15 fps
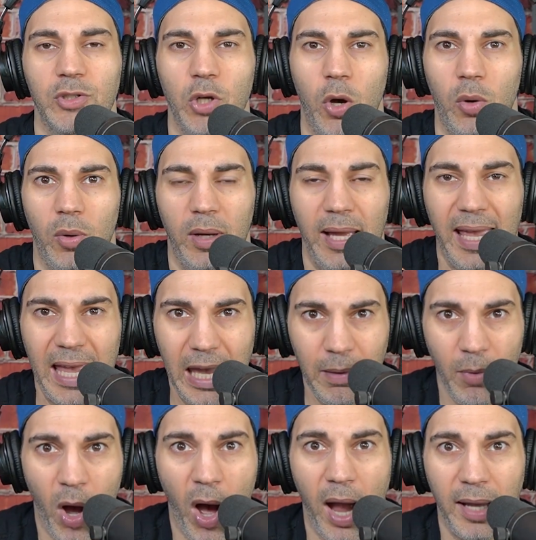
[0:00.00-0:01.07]
So
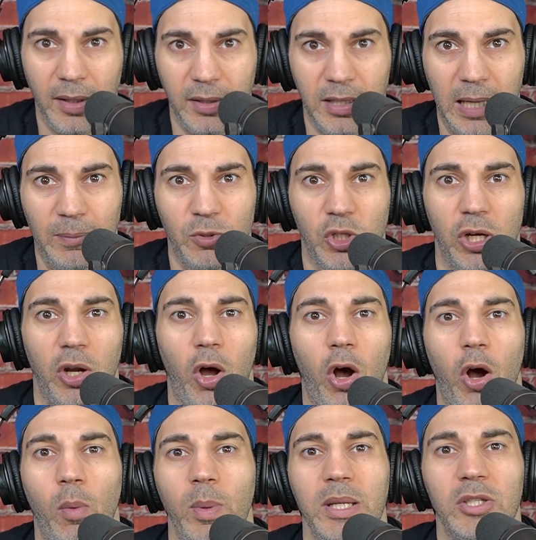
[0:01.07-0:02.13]
aim high on the depth chart.
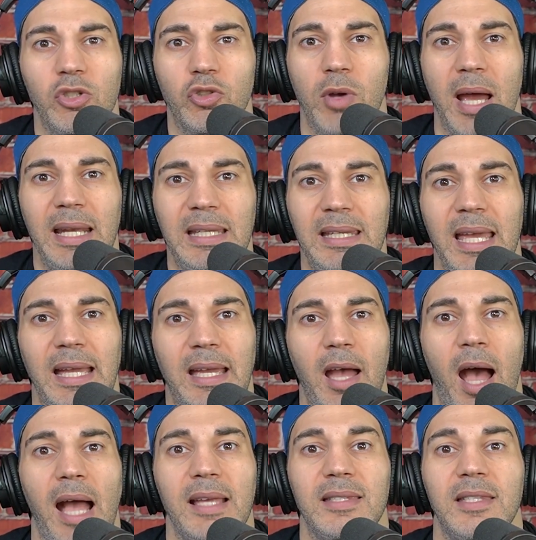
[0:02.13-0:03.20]
Always try to get
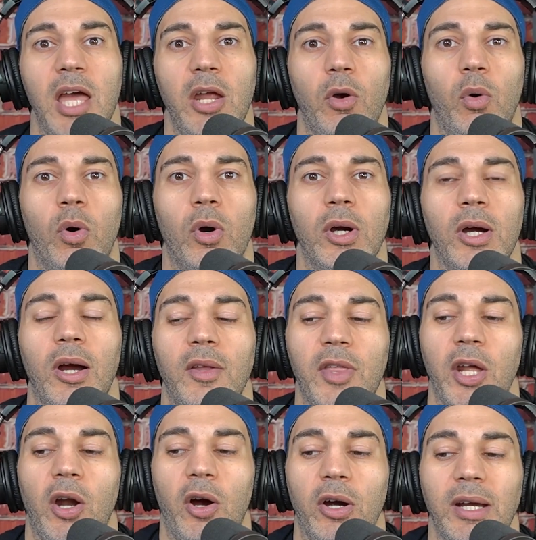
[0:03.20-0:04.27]
guys that
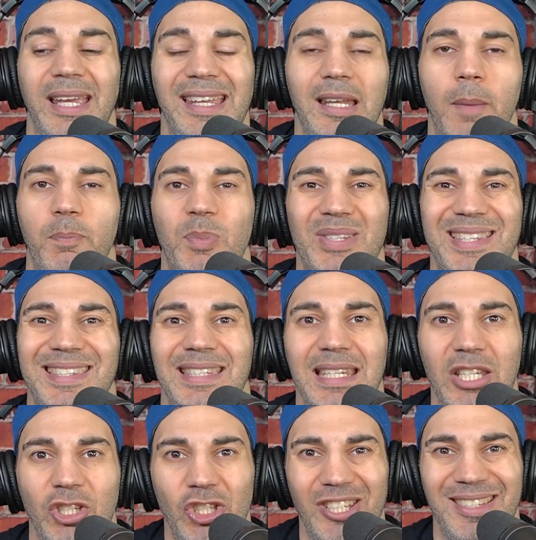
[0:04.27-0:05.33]
are in a
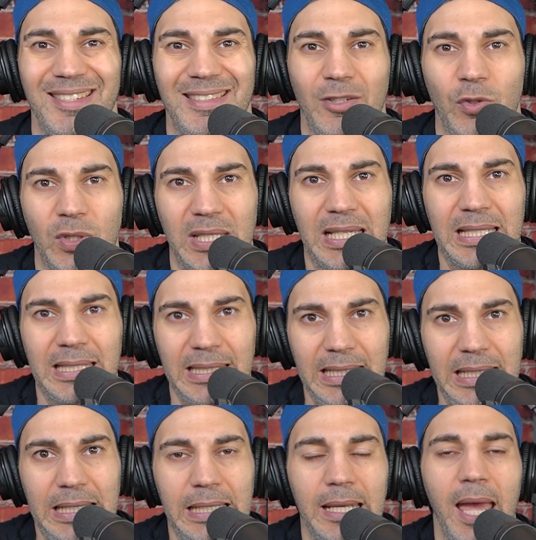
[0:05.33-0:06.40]
position to
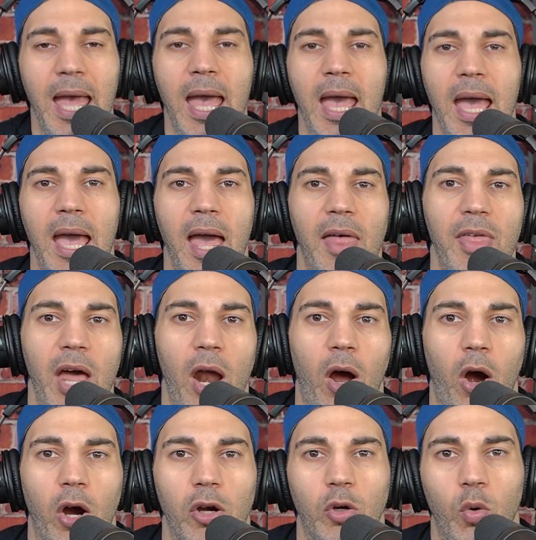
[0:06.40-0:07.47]
succeed, that
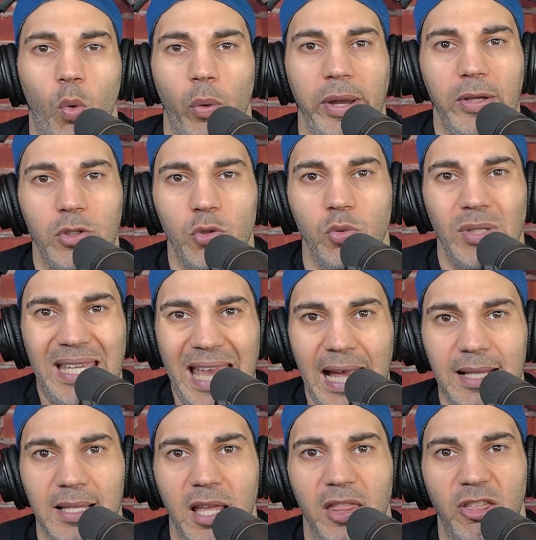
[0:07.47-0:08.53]
are going to
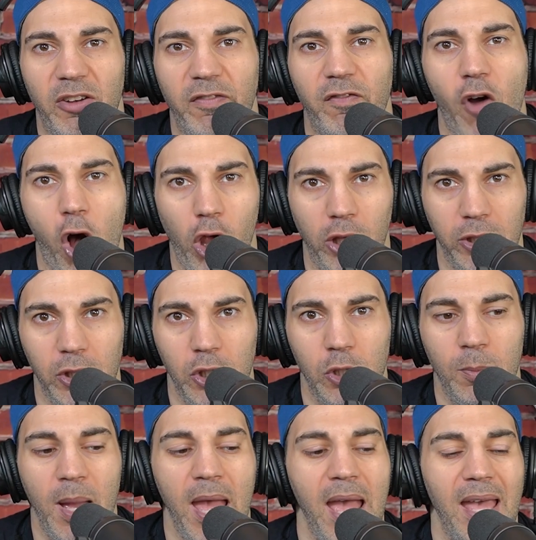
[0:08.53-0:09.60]
get the
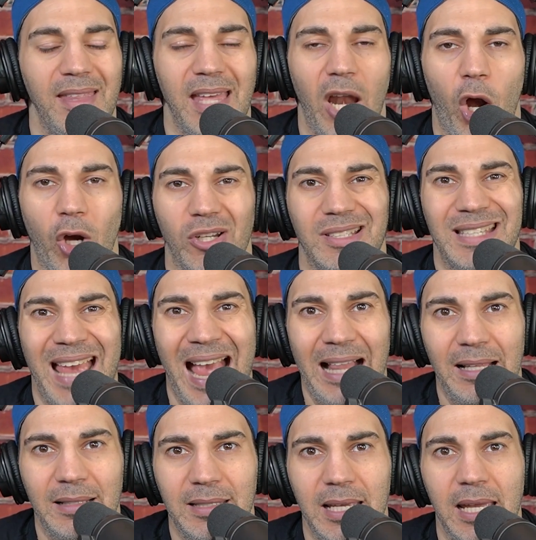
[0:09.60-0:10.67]
volume, that are
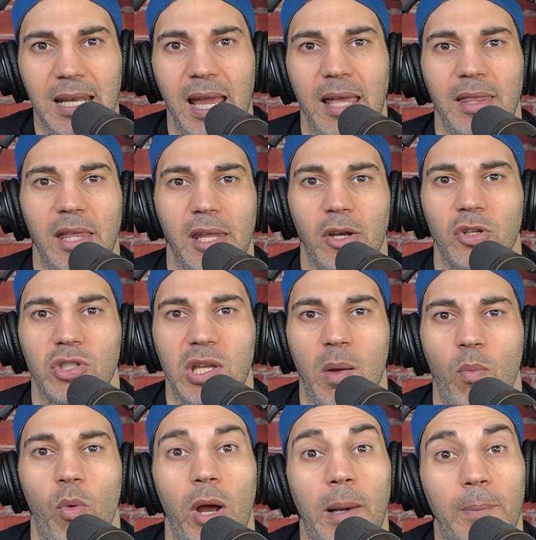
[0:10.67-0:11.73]
talented, and that are
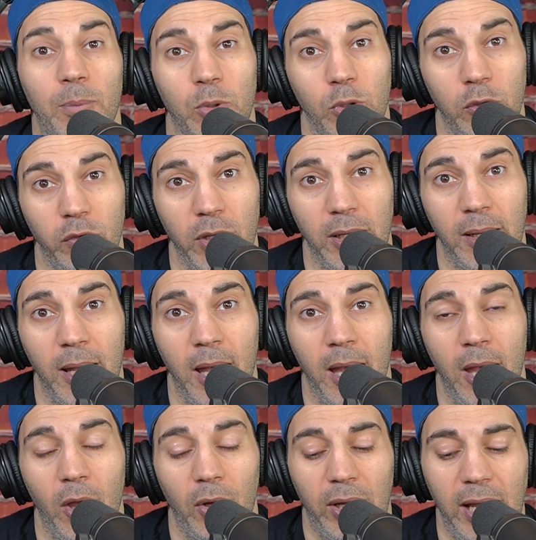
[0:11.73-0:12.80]
somewhat proven.
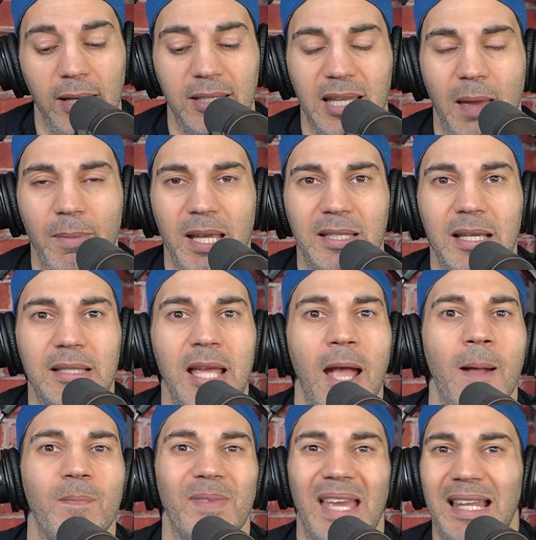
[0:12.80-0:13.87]
Okay, does that make sense?
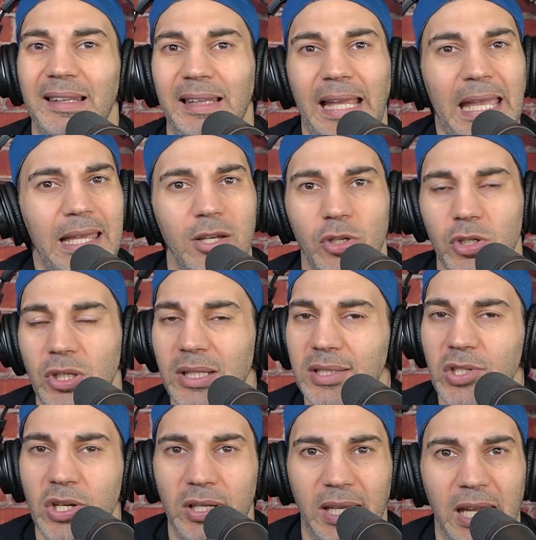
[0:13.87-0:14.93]
And later, you can
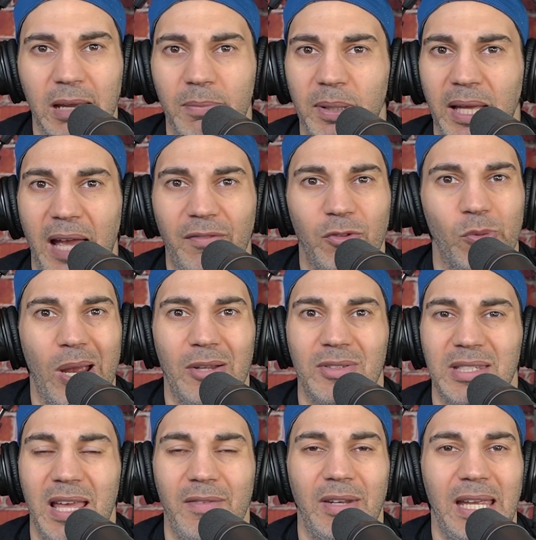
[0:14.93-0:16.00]
start gambling after
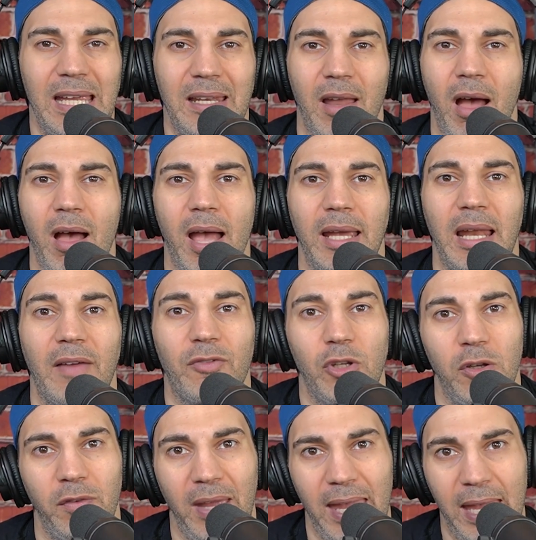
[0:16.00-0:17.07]
round 7, 8, 9,
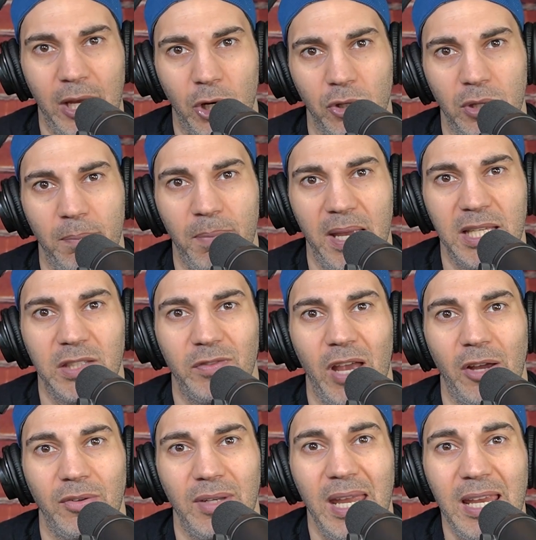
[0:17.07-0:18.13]
after you've anchored the base
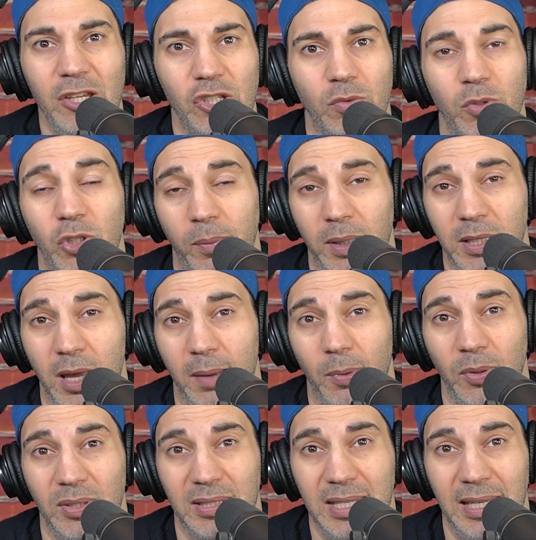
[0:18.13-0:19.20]
foundation, which I'm going to talk
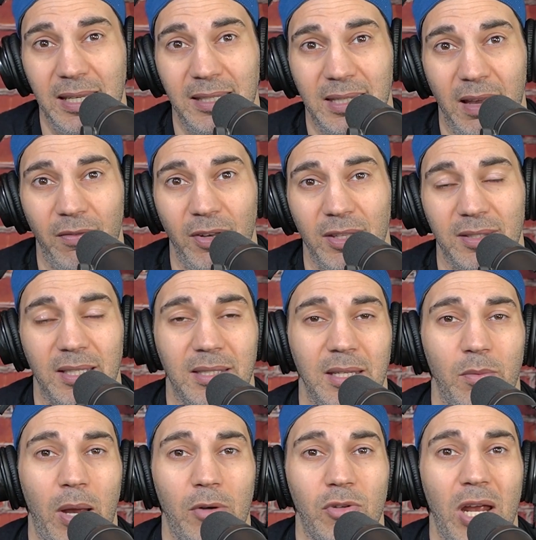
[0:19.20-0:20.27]
about the sneaky 7 and
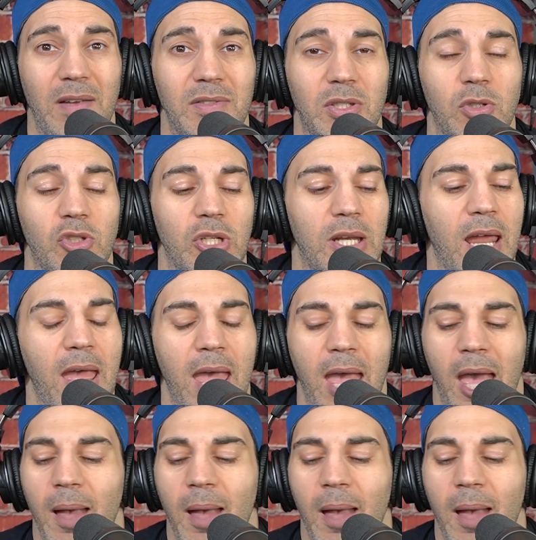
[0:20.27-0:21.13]
16-round draft solution.